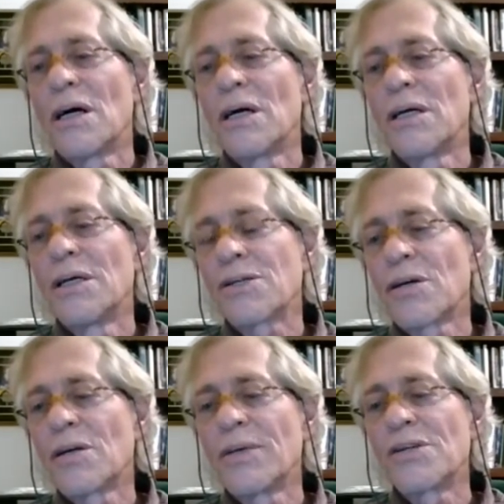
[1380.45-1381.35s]
It's
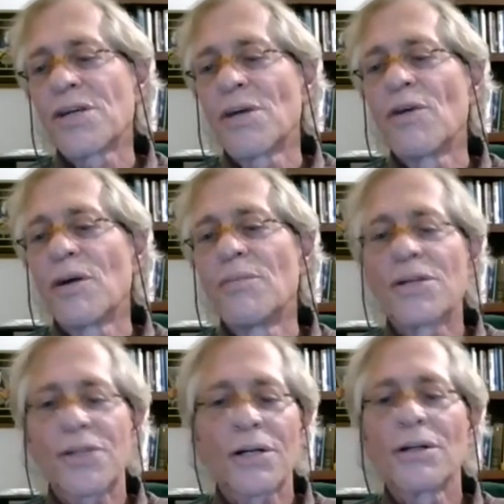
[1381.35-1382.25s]
going to be somewhat
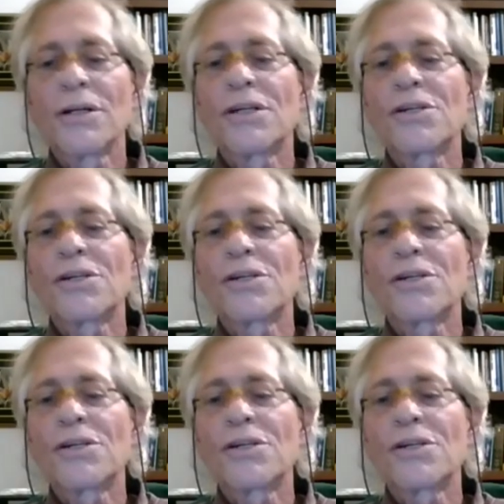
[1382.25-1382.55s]
mystical in its